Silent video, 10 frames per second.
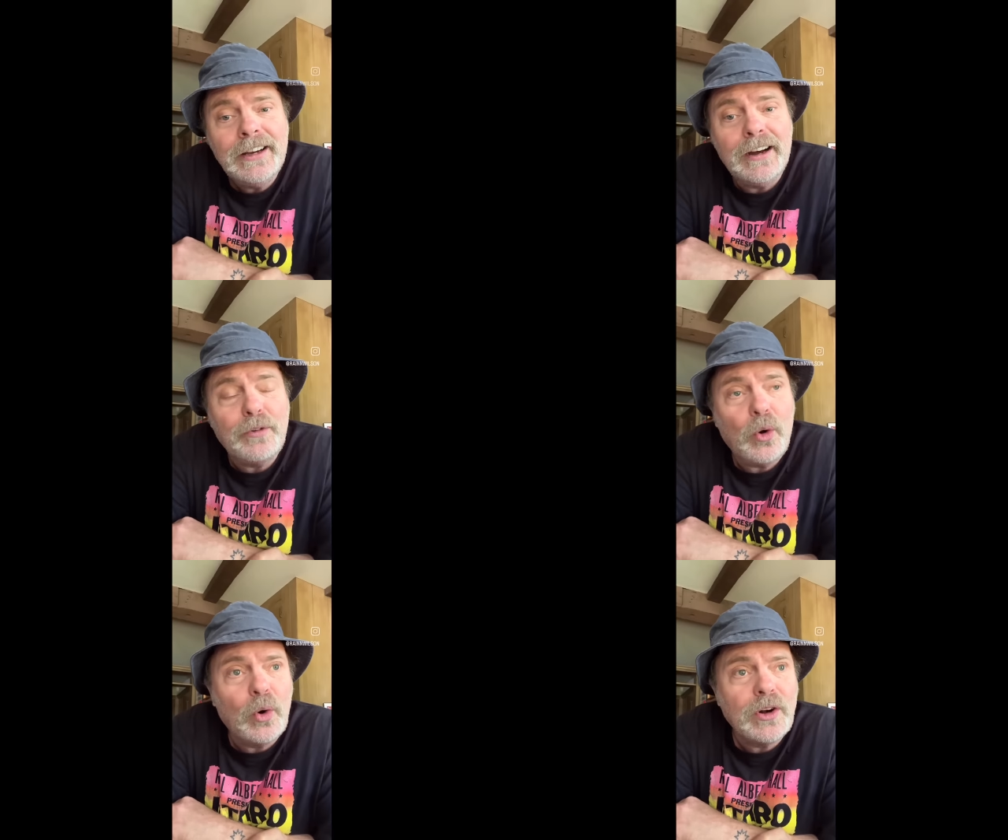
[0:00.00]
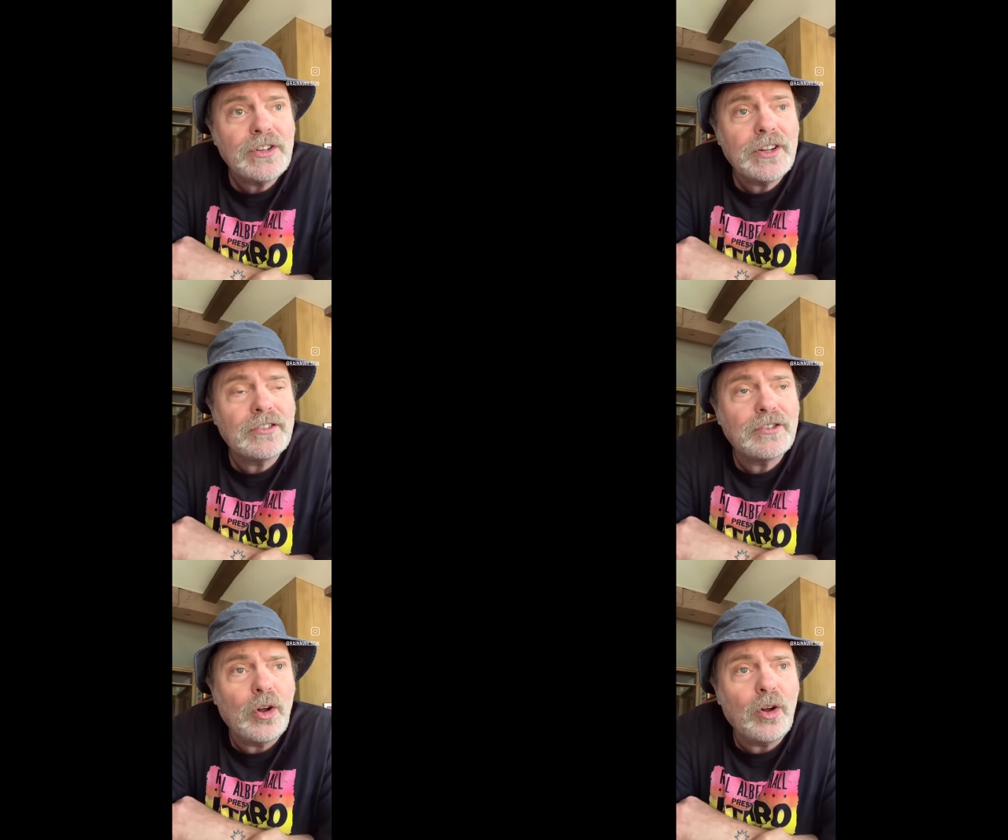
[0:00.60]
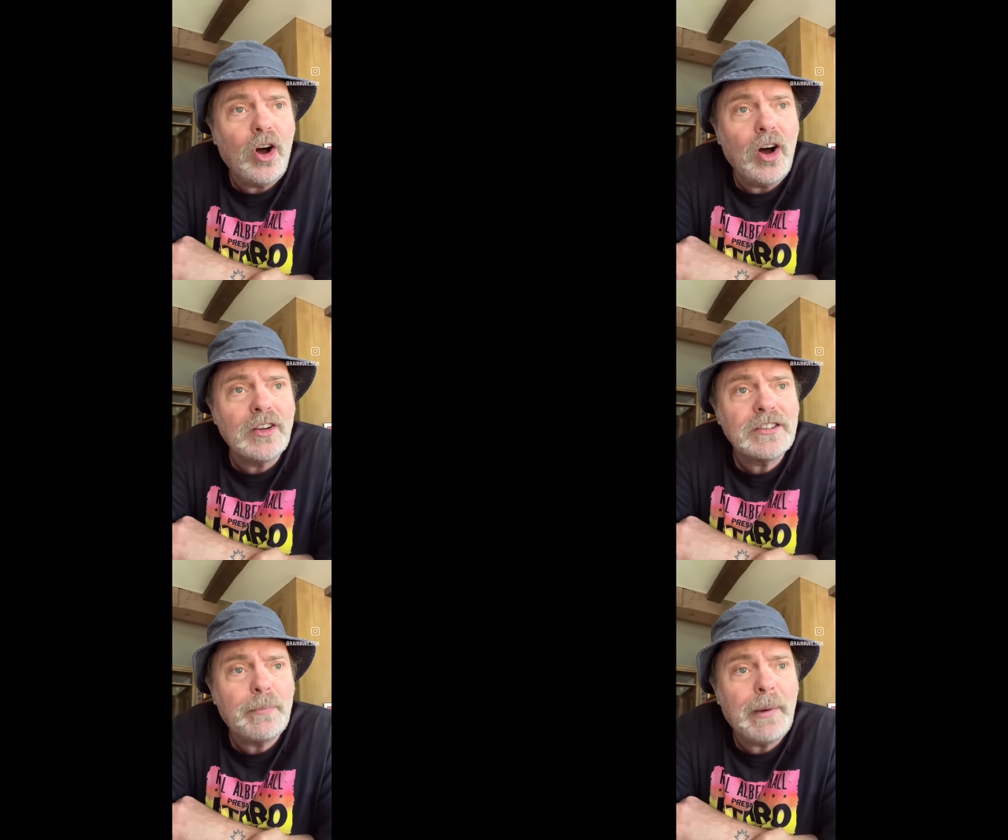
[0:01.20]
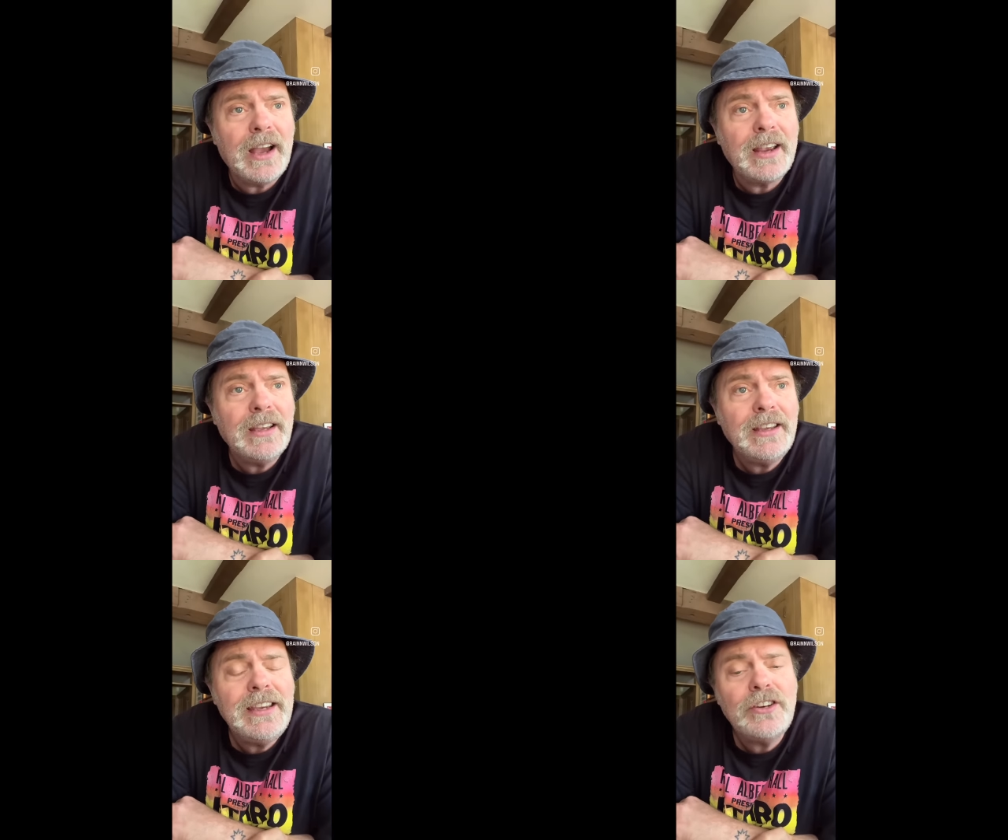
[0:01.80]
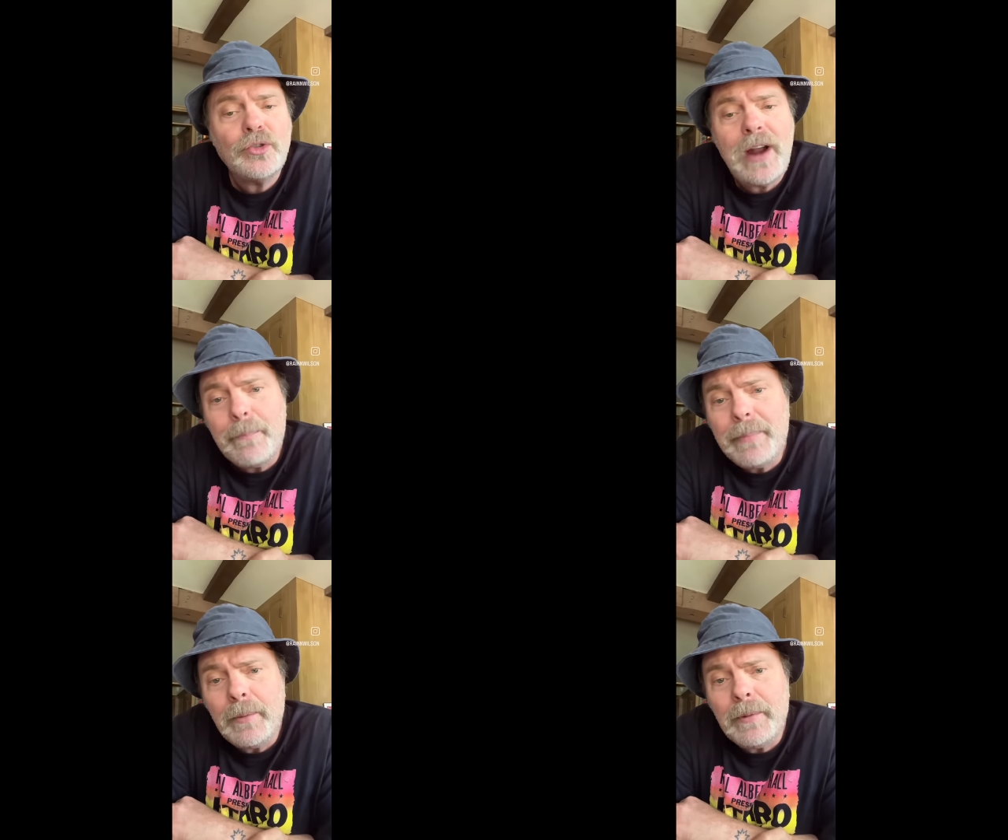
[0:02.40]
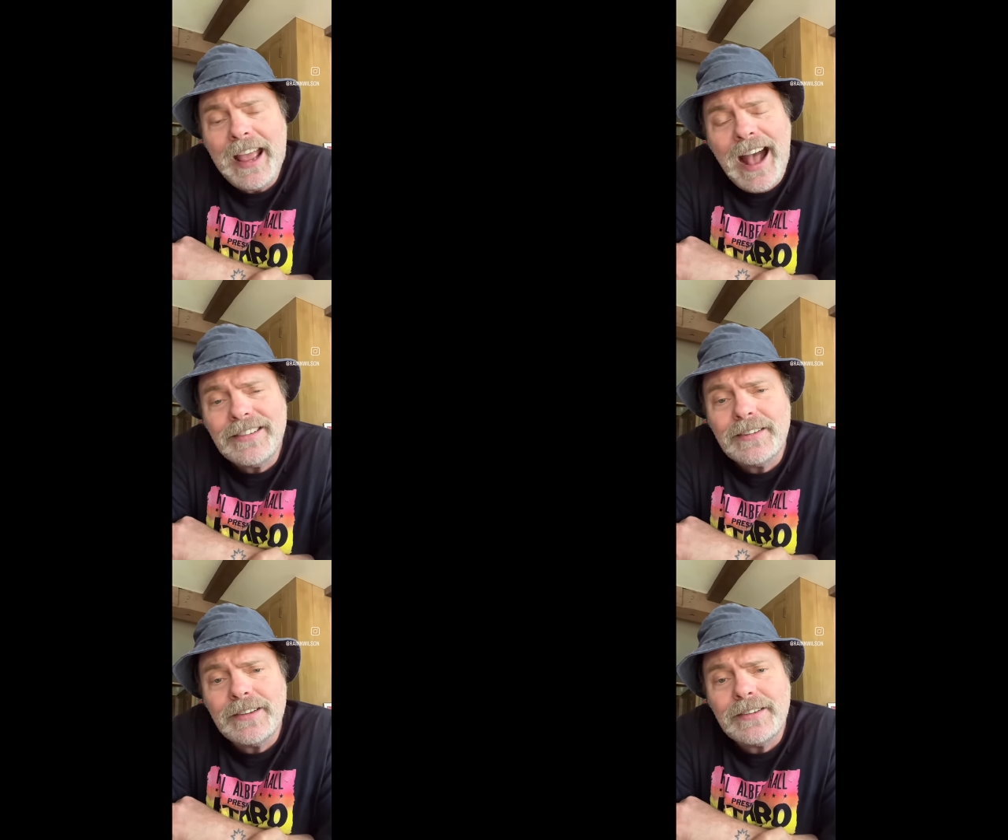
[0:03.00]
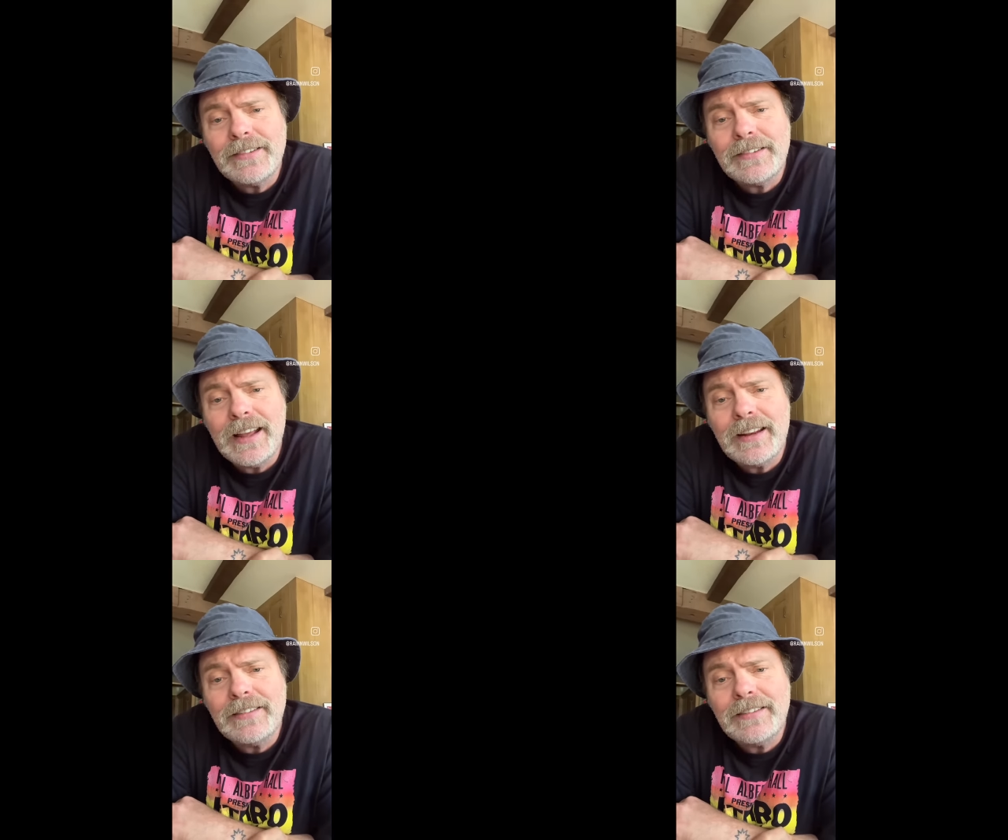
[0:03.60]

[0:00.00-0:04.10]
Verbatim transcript: Of course, this is all caused by heat-trapping gases like